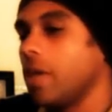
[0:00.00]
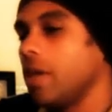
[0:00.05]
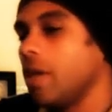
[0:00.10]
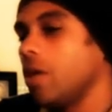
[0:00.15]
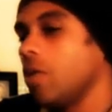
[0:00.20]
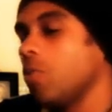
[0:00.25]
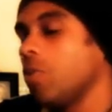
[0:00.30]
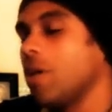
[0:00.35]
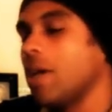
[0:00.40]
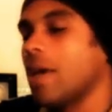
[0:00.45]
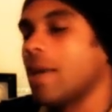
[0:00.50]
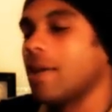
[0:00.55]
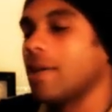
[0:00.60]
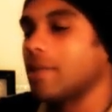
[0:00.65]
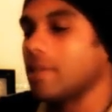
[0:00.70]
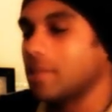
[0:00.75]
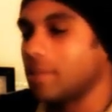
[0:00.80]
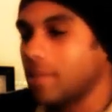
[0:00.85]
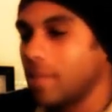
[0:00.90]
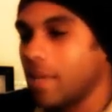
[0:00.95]
we got to
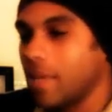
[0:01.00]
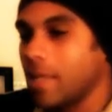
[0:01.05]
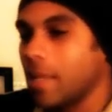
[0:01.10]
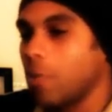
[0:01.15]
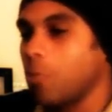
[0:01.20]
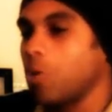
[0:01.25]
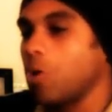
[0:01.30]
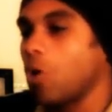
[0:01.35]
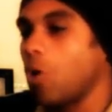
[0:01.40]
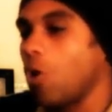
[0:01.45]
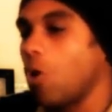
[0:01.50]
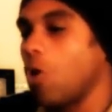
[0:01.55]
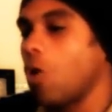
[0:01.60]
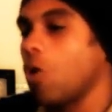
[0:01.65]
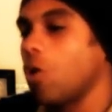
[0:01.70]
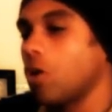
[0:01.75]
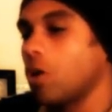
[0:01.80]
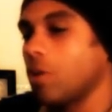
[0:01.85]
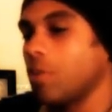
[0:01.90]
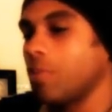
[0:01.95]
understand that we
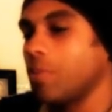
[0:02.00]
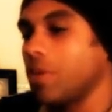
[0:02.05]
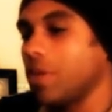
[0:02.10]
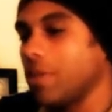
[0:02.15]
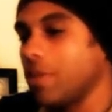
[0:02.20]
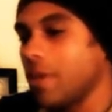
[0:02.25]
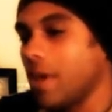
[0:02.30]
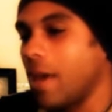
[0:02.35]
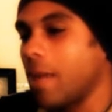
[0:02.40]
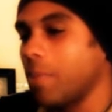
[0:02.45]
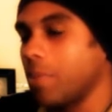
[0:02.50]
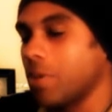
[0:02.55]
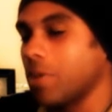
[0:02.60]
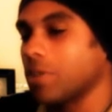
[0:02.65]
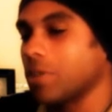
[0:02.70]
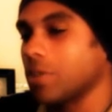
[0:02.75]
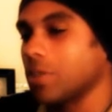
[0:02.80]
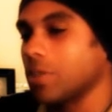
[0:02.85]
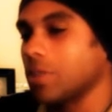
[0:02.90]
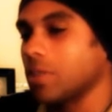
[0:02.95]
all can be that
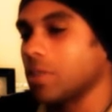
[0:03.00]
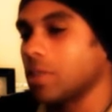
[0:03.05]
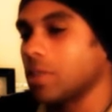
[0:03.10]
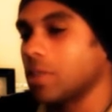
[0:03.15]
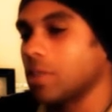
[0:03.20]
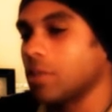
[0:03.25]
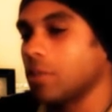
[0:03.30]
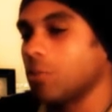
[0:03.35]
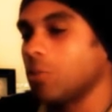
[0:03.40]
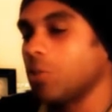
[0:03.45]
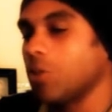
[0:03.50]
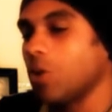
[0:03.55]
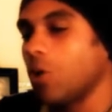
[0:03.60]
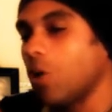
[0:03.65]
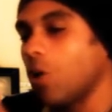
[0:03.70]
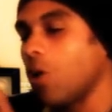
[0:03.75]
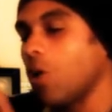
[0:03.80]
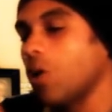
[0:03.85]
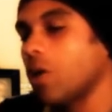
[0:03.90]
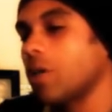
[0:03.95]
person. We
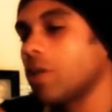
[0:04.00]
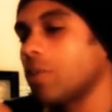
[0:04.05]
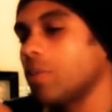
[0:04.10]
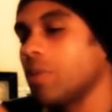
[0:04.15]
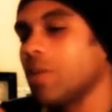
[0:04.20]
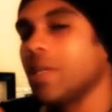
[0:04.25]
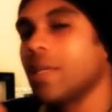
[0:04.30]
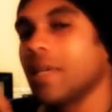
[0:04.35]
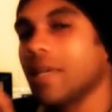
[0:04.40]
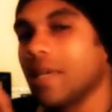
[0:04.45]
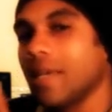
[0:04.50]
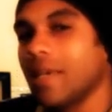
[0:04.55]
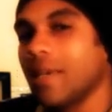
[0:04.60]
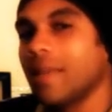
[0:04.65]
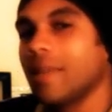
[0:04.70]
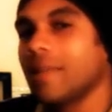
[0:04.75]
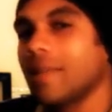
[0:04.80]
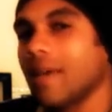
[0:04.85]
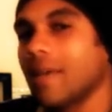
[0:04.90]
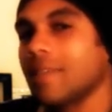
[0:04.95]
all can be
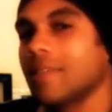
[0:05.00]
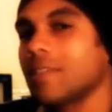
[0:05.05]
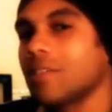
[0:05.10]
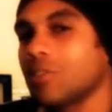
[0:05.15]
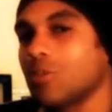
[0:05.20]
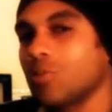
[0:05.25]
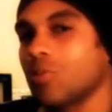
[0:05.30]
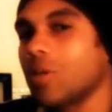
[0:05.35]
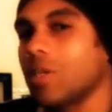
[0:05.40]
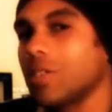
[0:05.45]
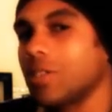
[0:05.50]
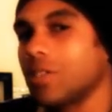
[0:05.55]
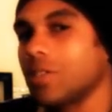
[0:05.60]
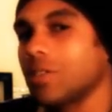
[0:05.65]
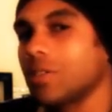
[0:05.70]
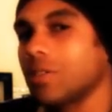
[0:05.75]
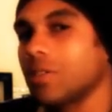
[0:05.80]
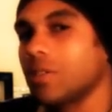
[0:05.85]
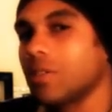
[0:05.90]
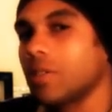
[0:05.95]
in that situation
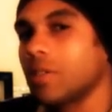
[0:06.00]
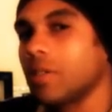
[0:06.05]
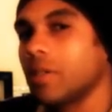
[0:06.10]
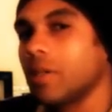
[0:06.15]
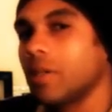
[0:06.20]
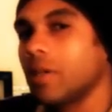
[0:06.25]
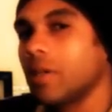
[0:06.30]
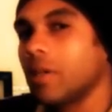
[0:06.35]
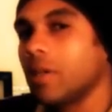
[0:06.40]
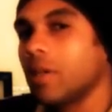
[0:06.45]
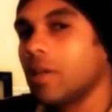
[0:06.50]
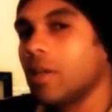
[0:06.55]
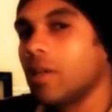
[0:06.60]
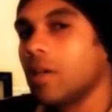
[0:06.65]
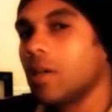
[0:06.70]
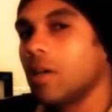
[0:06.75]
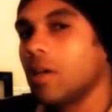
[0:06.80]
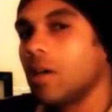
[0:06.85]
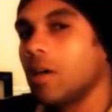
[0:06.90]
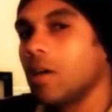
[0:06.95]

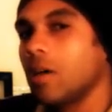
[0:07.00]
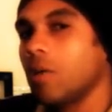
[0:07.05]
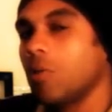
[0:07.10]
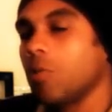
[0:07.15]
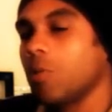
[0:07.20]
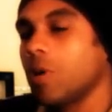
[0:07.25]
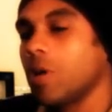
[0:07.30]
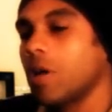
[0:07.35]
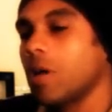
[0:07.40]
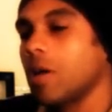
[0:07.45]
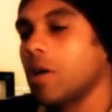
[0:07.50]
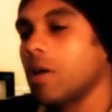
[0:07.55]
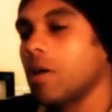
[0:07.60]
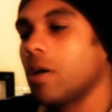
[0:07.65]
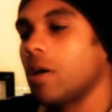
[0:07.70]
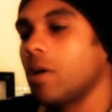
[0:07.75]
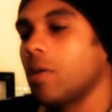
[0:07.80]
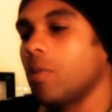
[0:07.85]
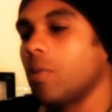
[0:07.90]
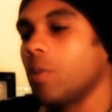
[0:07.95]
where
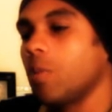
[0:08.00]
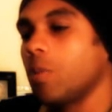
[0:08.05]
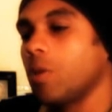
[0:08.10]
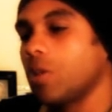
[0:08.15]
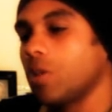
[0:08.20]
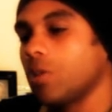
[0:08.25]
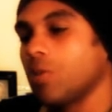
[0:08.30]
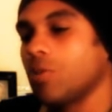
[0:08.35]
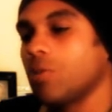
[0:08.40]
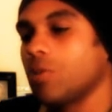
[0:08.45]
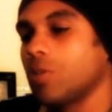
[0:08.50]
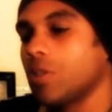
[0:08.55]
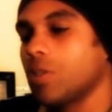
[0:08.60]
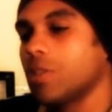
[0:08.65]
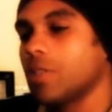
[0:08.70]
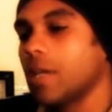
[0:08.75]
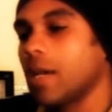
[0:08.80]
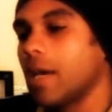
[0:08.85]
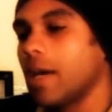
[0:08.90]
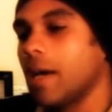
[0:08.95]
we lose our
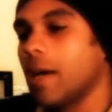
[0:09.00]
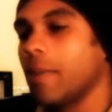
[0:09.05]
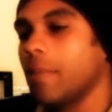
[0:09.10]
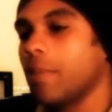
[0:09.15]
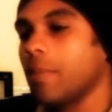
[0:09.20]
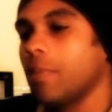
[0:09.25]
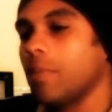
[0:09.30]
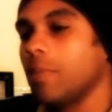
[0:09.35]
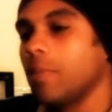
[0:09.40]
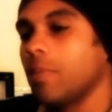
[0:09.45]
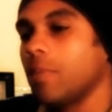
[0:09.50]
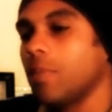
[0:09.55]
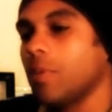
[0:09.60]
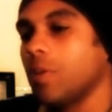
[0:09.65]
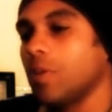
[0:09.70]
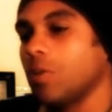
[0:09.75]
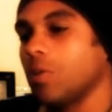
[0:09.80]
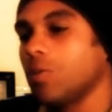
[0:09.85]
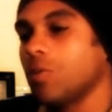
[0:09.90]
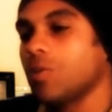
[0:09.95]
job,
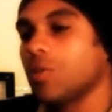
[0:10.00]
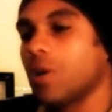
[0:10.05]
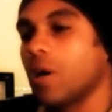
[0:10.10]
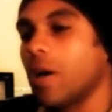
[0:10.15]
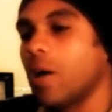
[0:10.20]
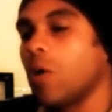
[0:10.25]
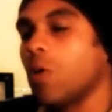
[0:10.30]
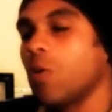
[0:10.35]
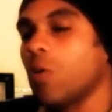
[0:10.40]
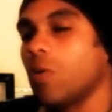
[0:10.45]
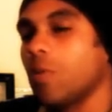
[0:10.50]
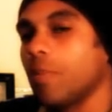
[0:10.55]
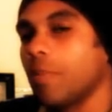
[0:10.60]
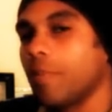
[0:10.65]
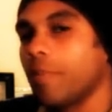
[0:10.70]
we lose our home,